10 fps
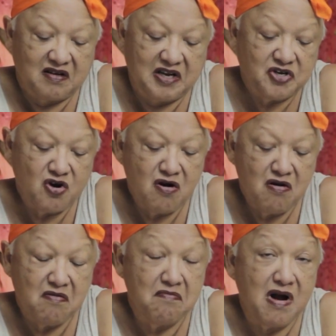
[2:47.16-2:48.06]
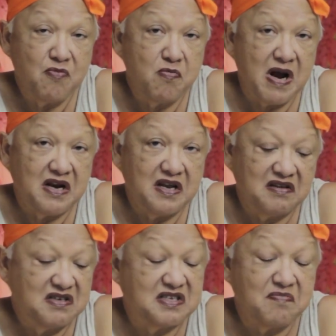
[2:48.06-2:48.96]
Kishore
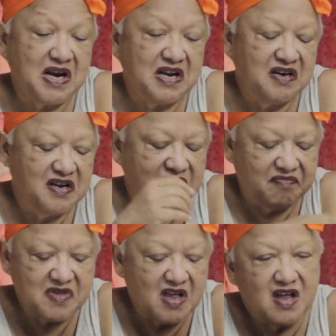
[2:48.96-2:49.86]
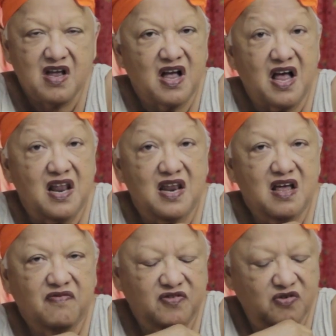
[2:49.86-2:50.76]
Mahbubani, smart Indian. I
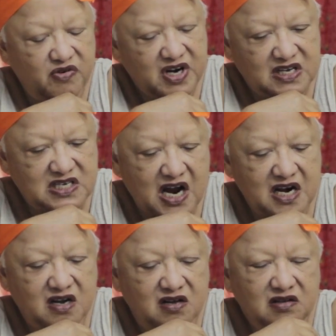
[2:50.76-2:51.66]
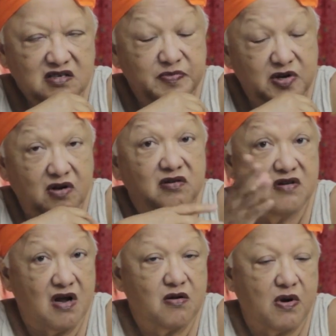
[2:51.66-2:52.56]
love to read his articles
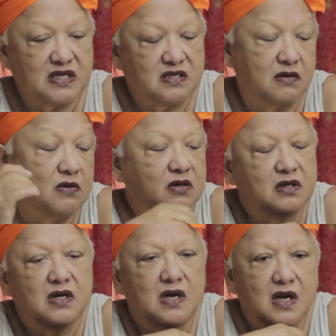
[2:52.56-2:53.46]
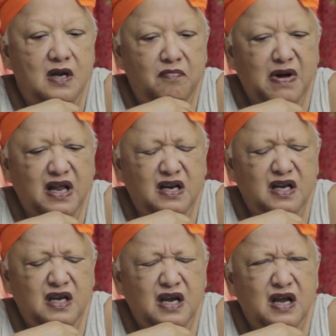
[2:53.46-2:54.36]
because they are quite good. But
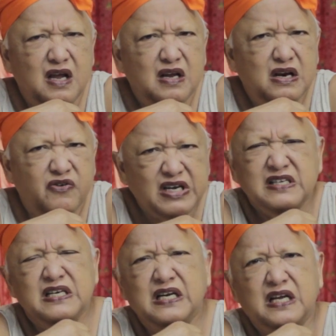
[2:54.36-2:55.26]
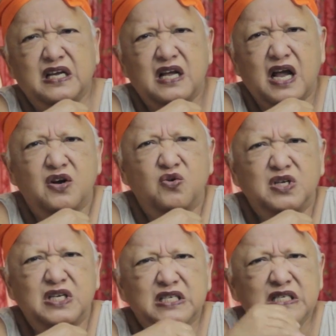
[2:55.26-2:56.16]
recently, I
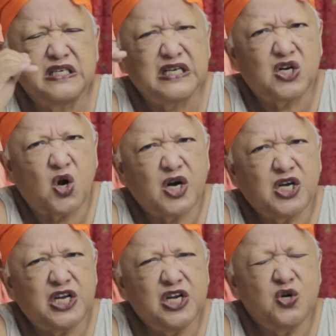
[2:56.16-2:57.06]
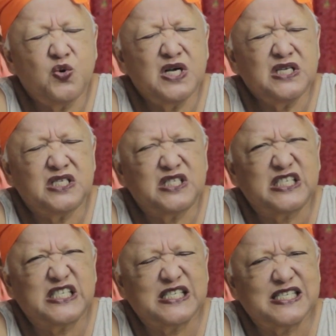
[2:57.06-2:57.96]
noticed the continuous
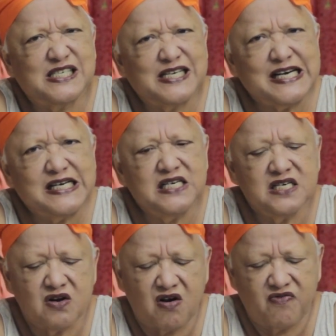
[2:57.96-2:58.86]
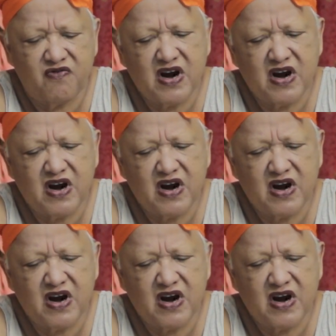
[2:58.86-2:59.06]
trend of